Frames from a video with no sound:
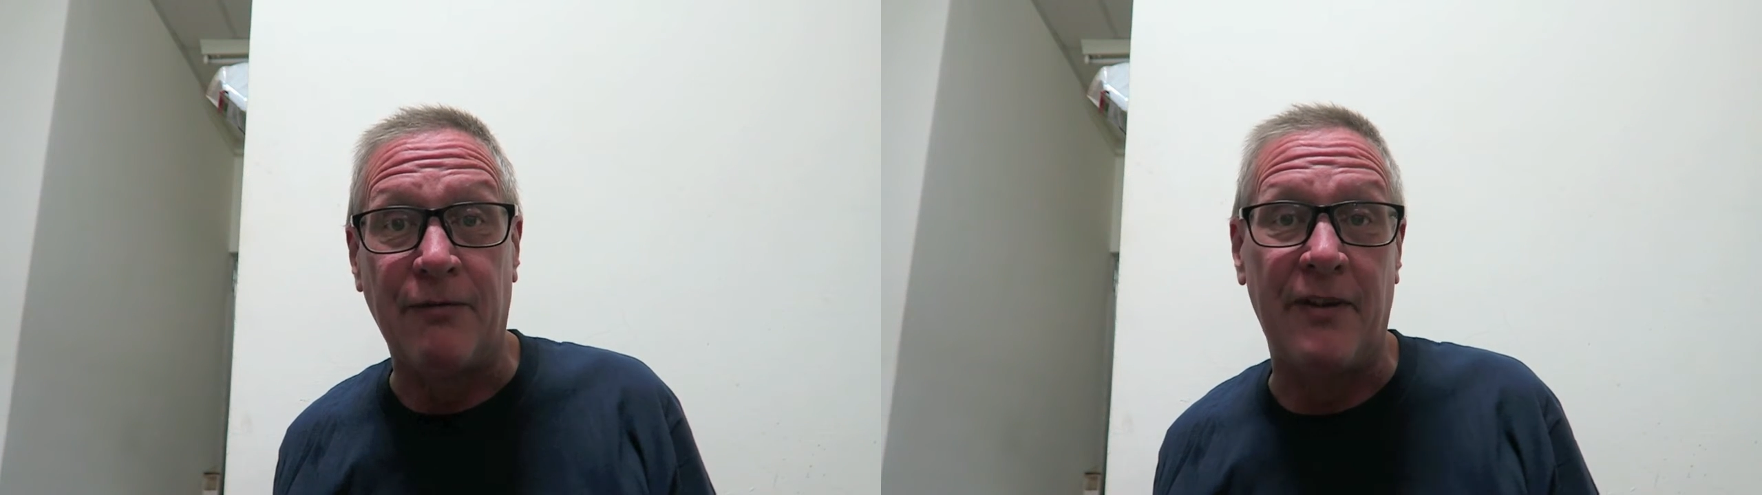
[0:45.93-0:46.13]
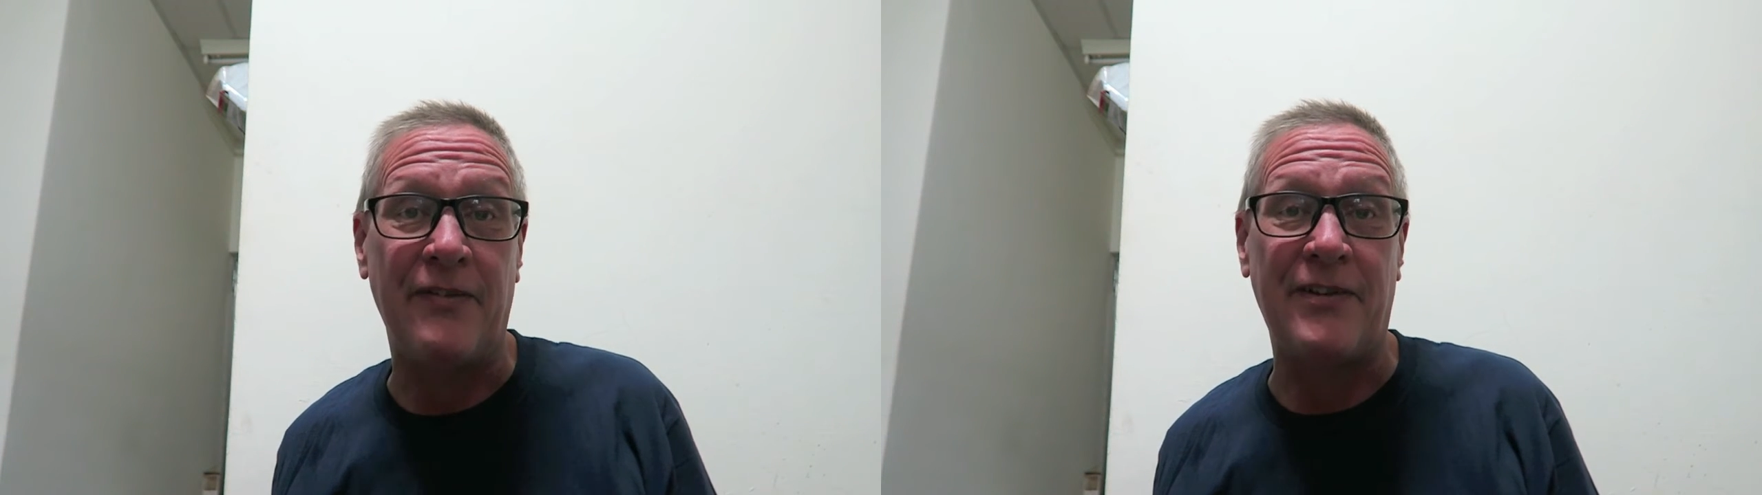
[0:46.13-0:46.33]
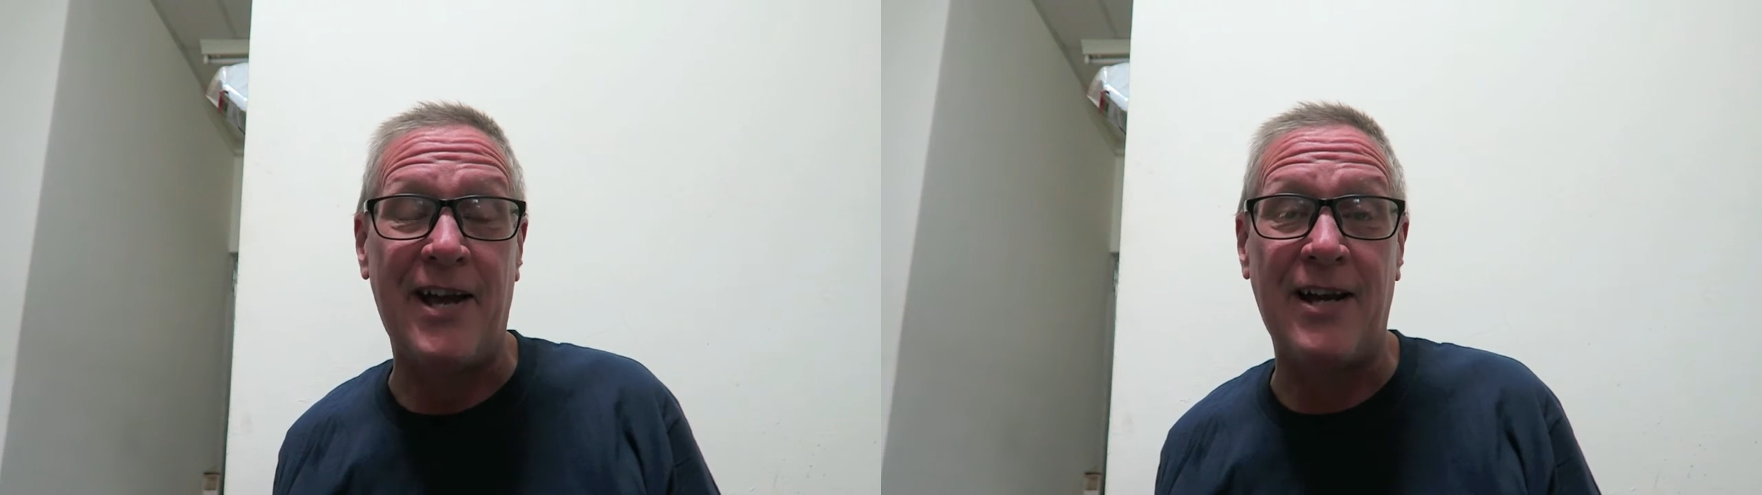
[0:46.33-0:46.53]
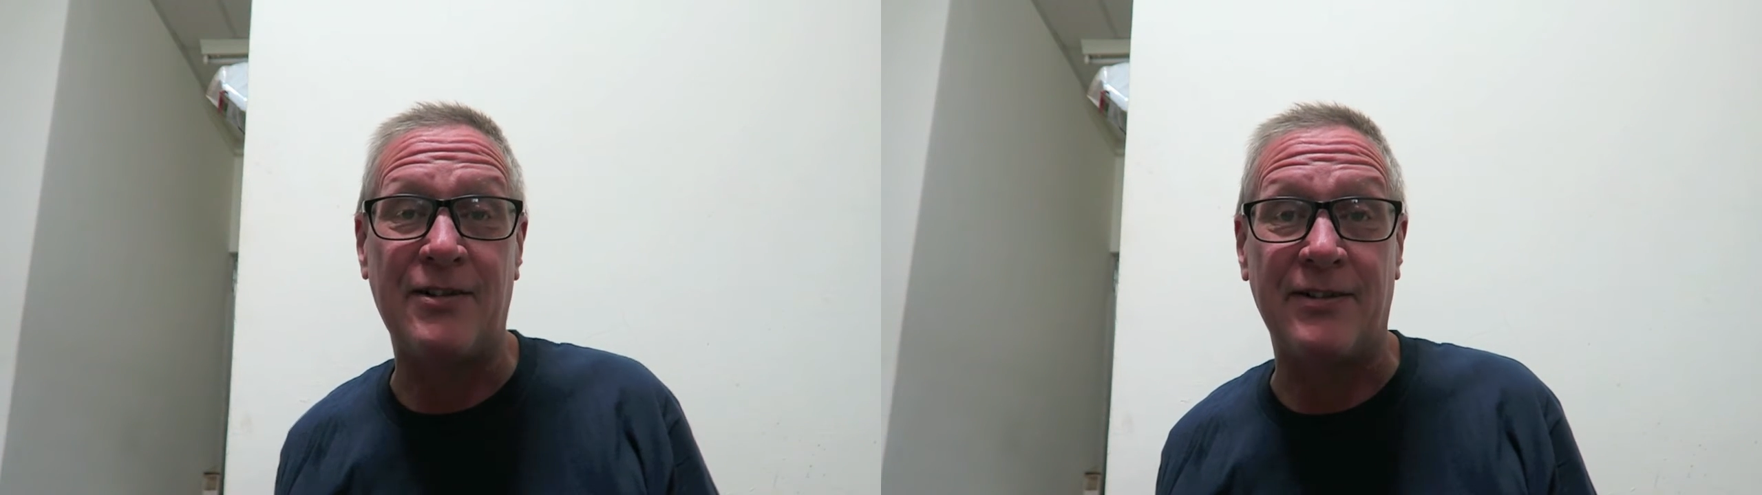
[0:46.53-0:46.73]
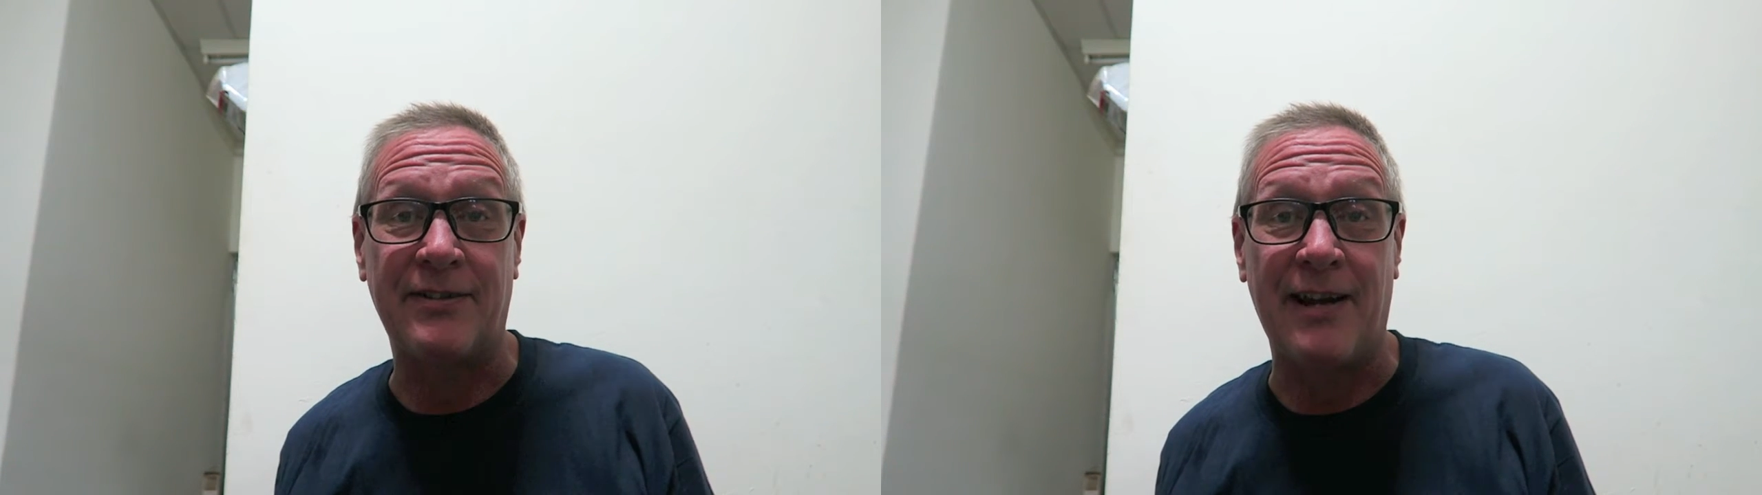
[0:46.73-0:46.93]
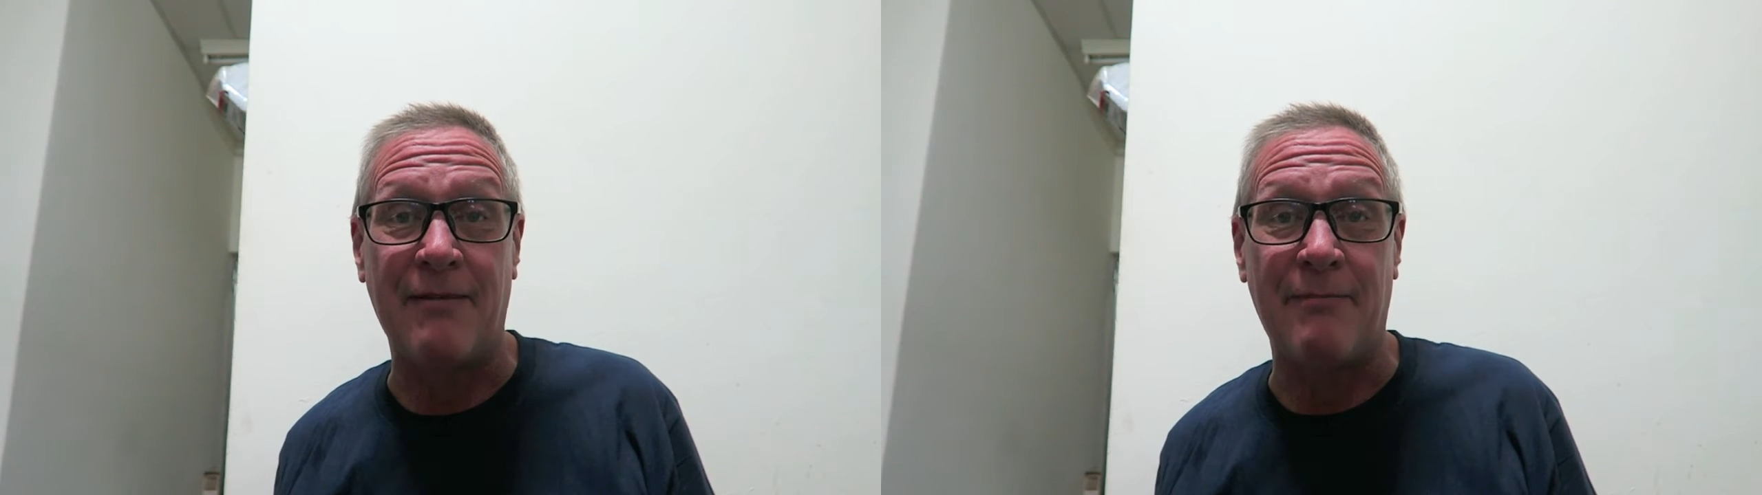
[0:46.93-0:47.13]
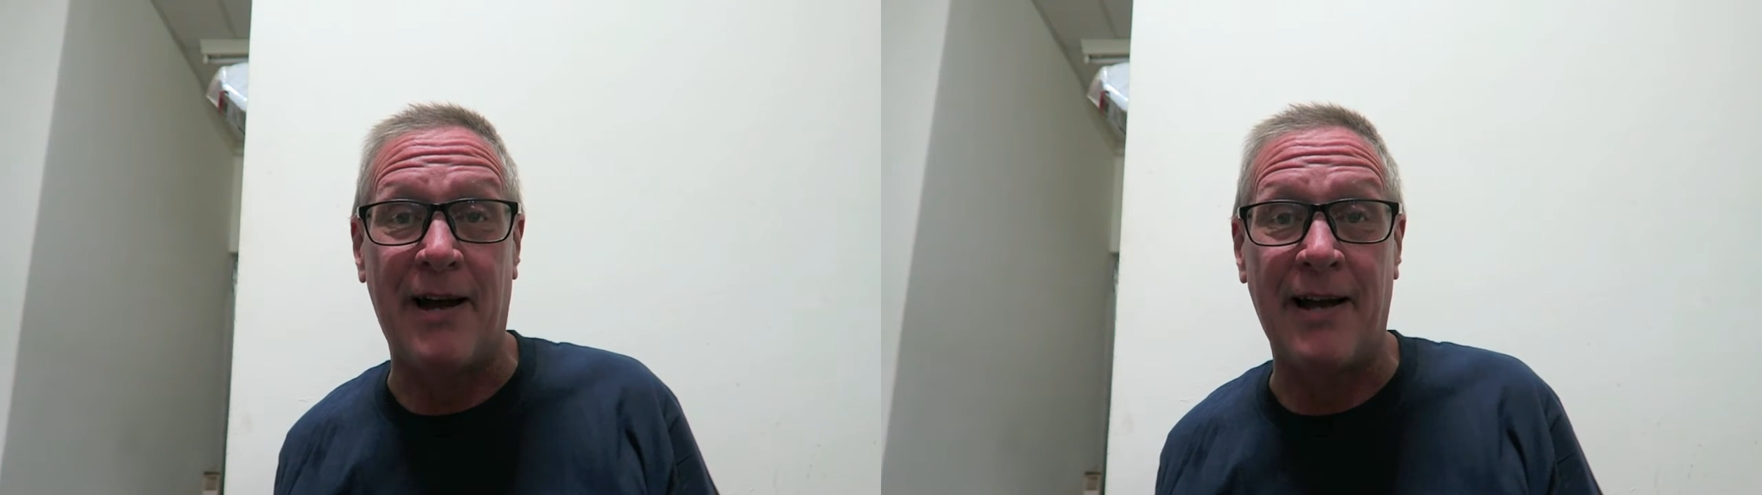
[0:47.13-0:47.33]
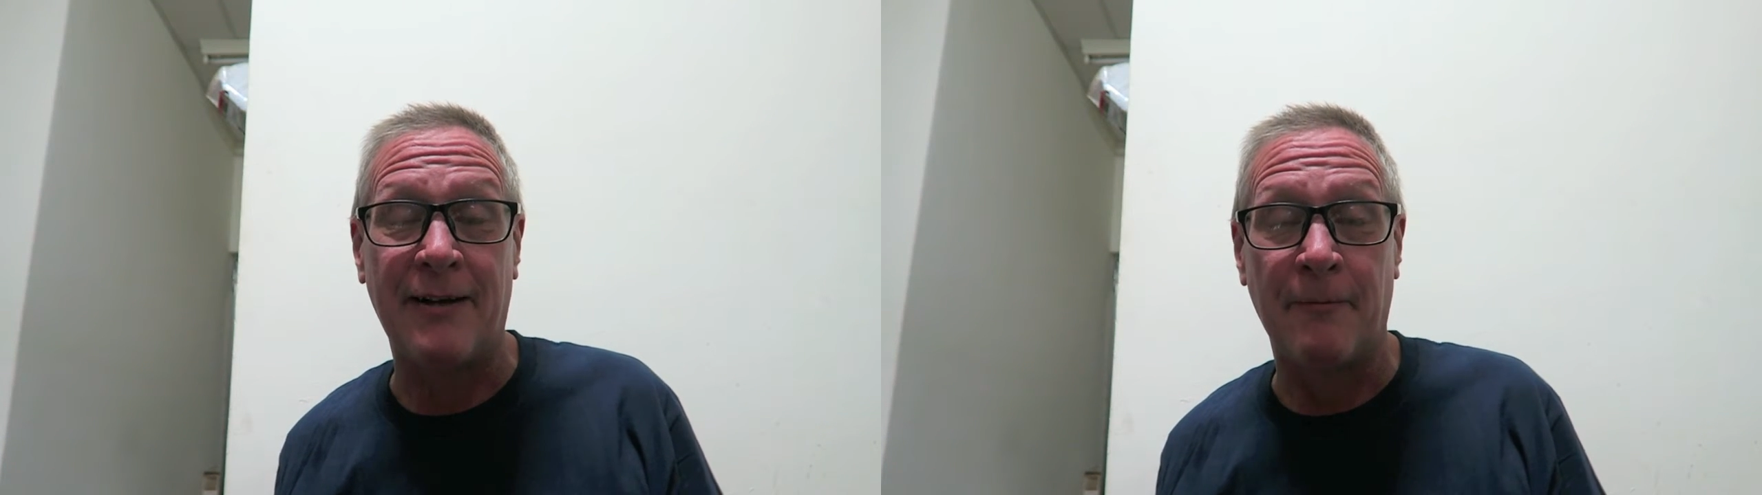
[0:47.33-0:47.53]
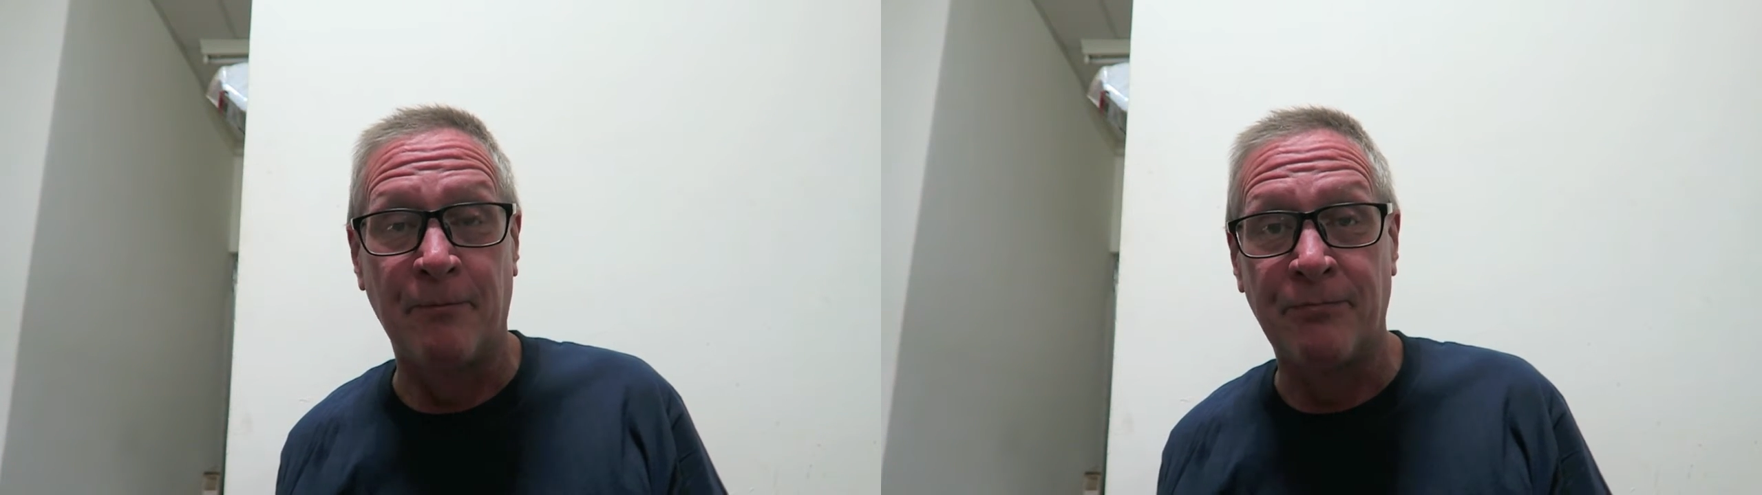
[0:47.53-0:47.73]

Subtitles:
and then the dashes came back,